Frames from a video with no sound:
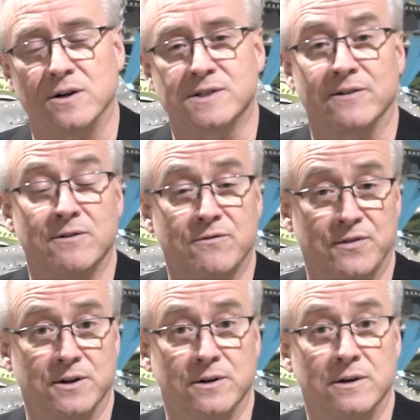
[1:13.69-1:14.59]

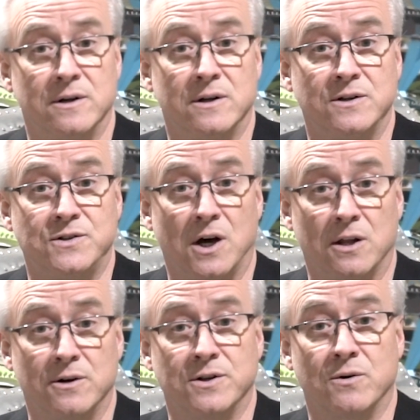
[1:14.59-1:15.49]
seven-figure
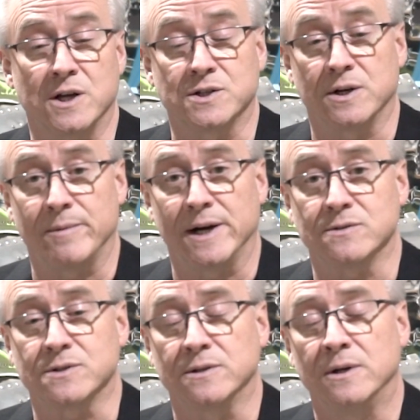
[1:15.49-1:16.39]
dollar donation amounts.